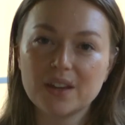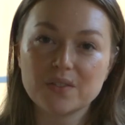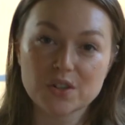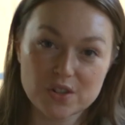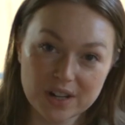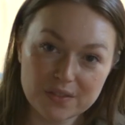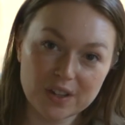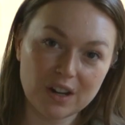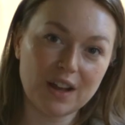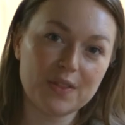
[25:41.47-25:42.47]
If you're trying to
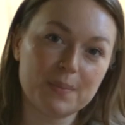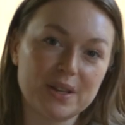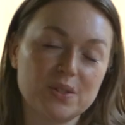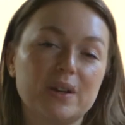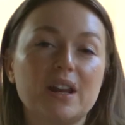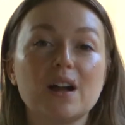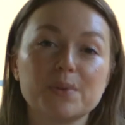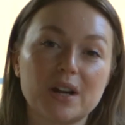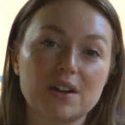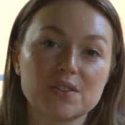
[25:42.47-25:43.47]
figure out the best way to help
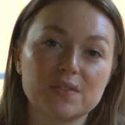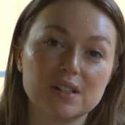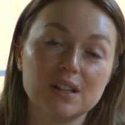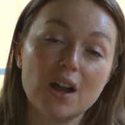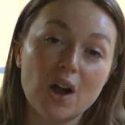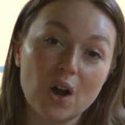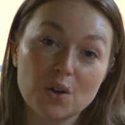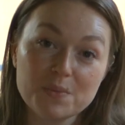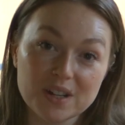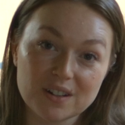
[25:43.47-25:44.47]
your house feel
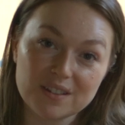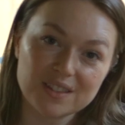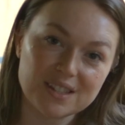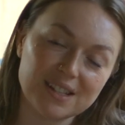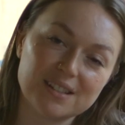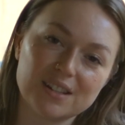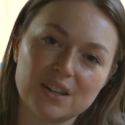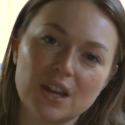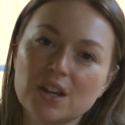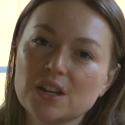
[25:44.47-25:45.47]
homier this
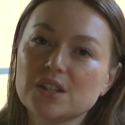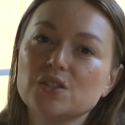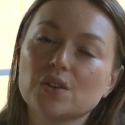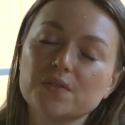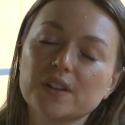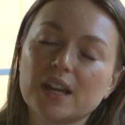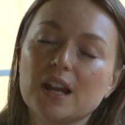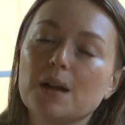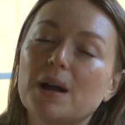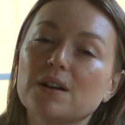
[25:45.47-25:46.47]
season, don't
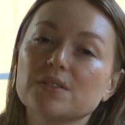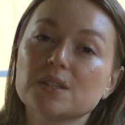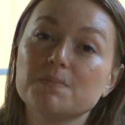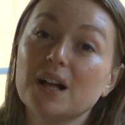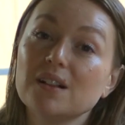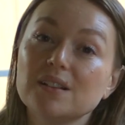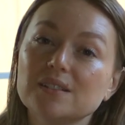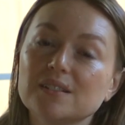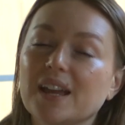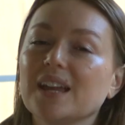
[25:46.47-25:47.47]
forget about
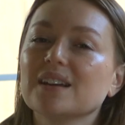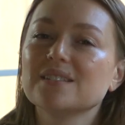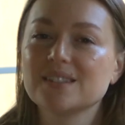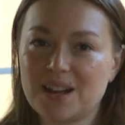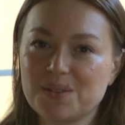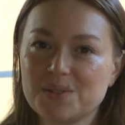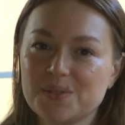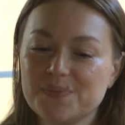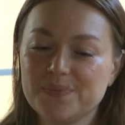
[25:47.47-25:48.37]
smell and sound.